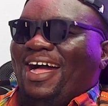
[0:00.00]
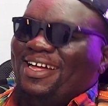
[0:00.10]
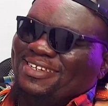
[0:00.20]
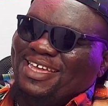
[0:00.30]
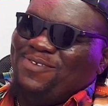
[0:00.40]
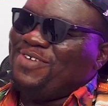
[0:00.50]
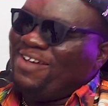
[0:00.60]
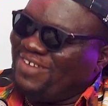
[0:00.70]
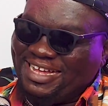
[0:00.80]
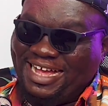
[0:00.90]
And if we
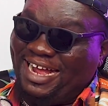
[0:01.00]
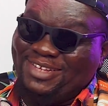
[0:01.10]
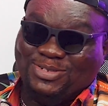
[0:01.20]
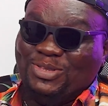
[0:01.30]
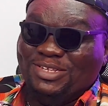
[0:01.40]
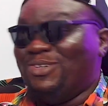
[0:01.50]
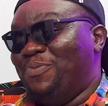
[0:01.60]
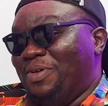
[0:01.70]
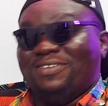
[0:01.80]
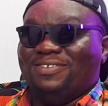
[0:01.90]
ever get cancelled, those
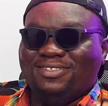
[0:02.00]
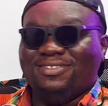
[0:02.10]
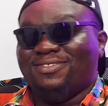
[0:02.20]
will be the reason.